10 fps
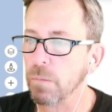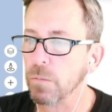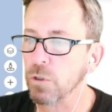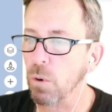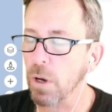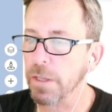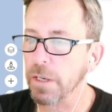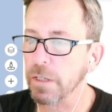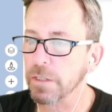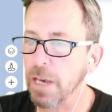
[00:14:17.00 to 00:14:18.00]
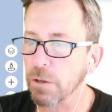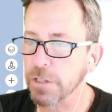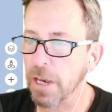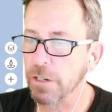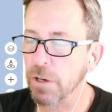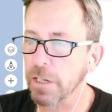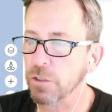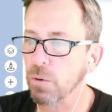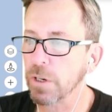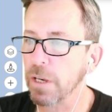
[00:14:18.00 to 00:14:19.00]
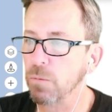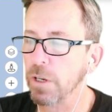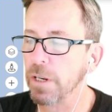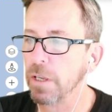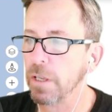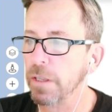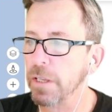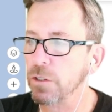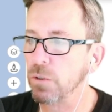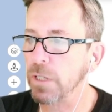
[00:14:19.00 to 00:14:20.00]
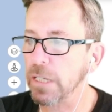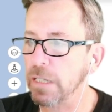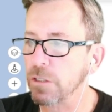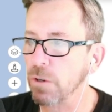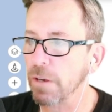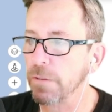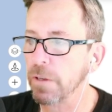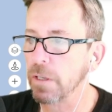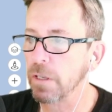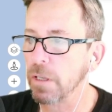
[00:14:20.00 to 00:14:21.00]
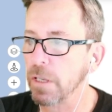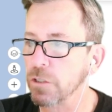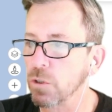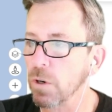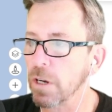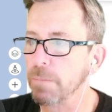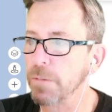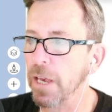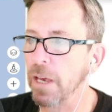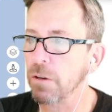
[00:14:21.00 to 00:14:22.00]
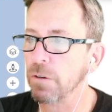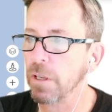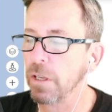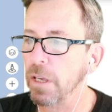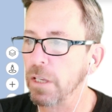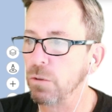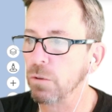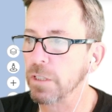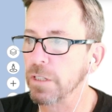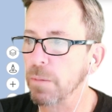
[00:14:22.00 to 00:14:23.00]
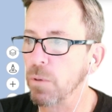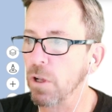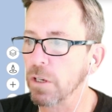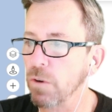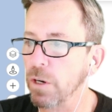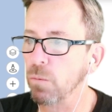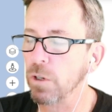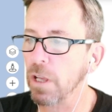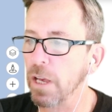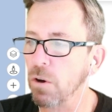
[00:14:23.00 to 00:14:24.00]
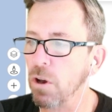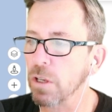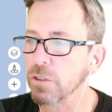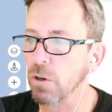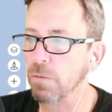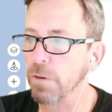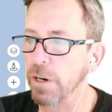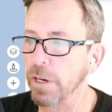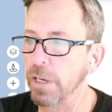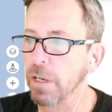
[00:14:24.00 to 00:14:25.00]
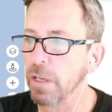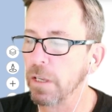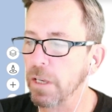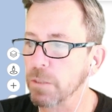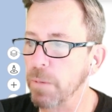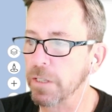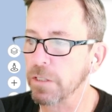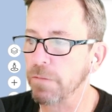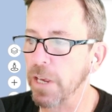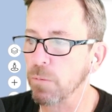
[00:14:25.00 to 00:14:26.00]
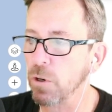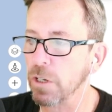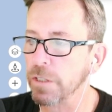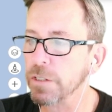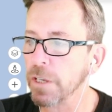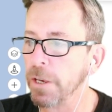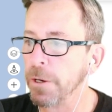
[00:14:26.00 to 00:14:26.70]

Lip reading: so on the south side, you got historic Kenwood. Then to the east, you have historic Uptown and Euclid, St. Paul, and Greater Woodlawn, also very expensive neighborhoods.